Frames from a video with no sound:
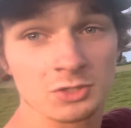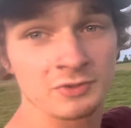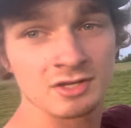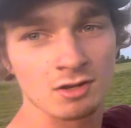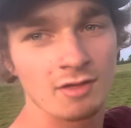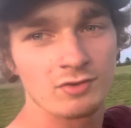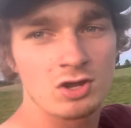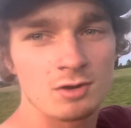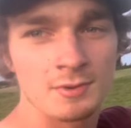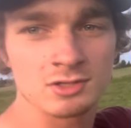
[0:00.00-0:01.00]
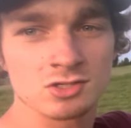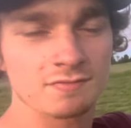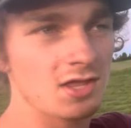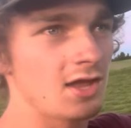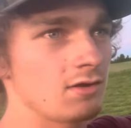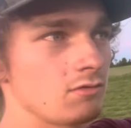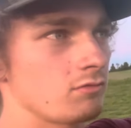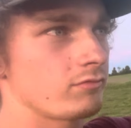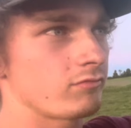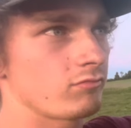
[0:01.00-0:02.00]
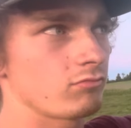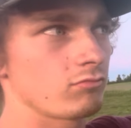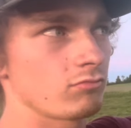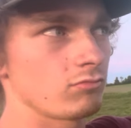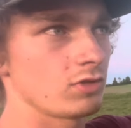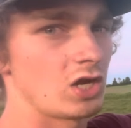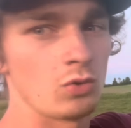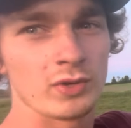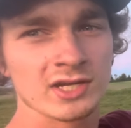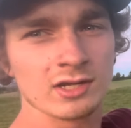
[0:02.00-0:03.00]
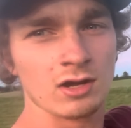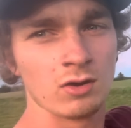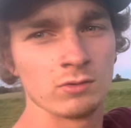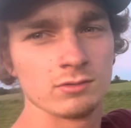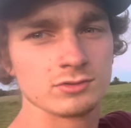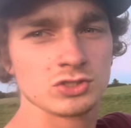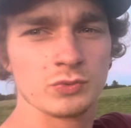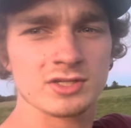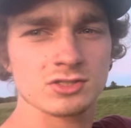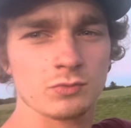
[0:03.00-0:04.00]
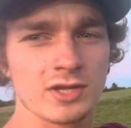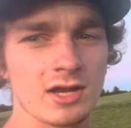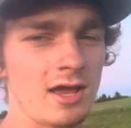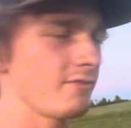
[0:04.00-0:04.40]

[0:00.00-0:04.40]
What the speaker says: We did 1,100 bales off that a week ago, a week and a half